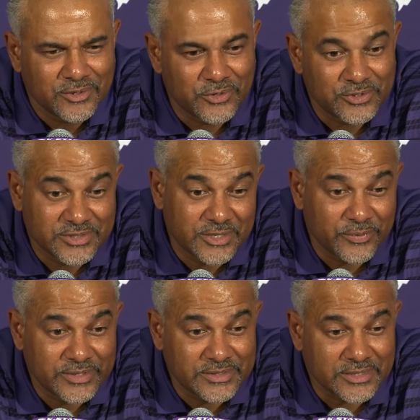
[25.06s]
or was getting
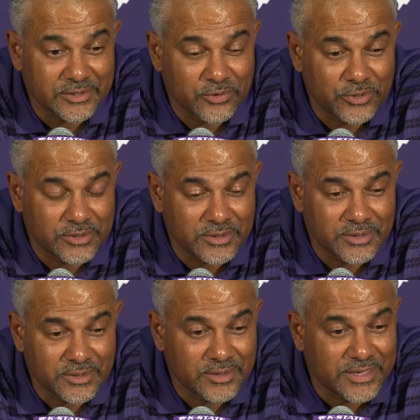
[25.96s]
ready to take the court
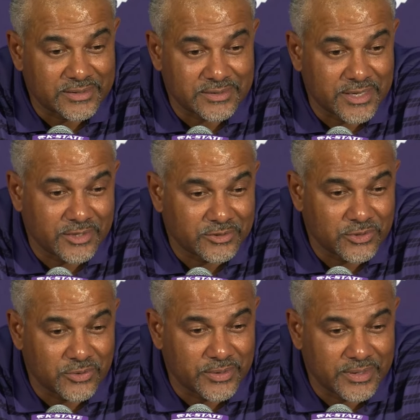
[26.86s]
in the next day or
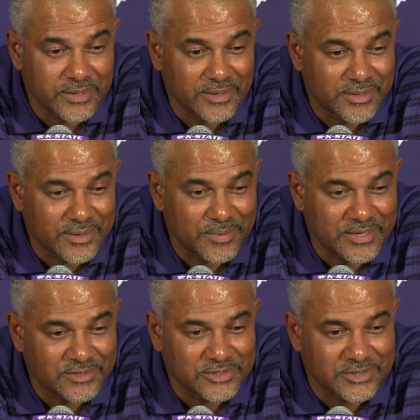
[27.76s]
so, and I
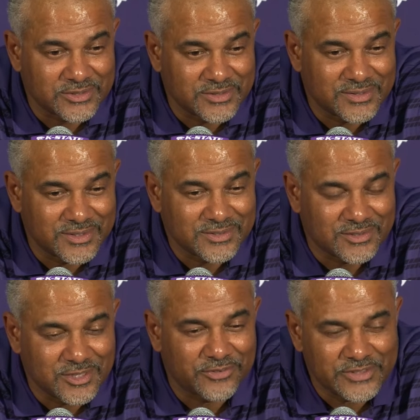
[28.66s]
mean it's just it's a
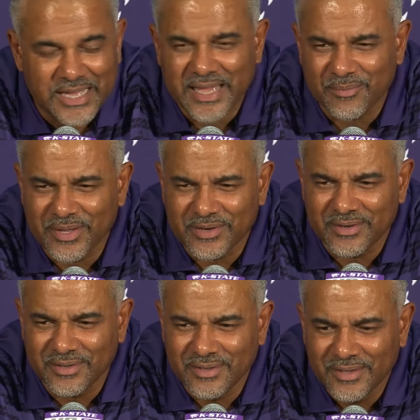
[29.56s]
tough time,
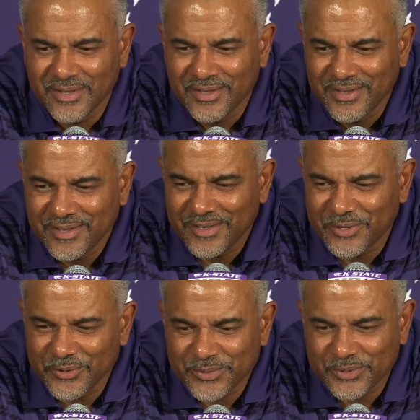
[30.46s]
and the you
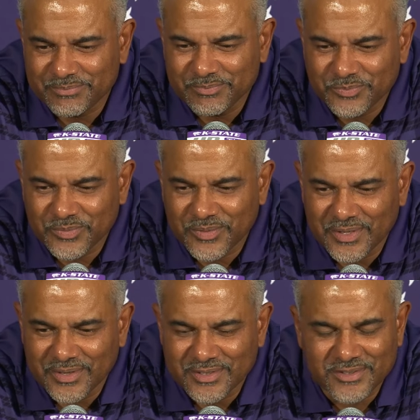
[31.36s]
know,
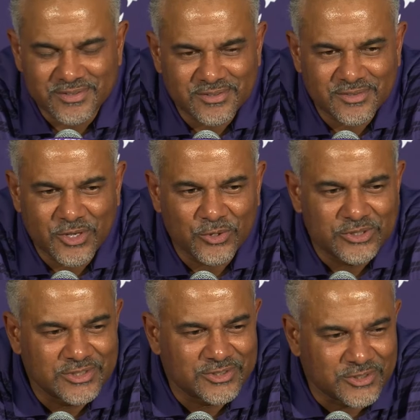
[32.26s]
in this
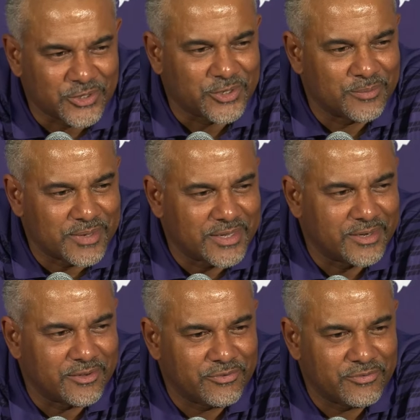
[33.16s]
coaching circle, man,
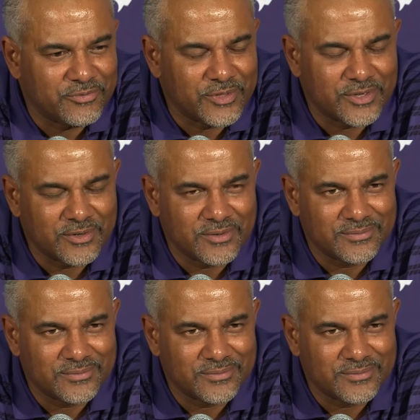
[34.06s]
they're, they're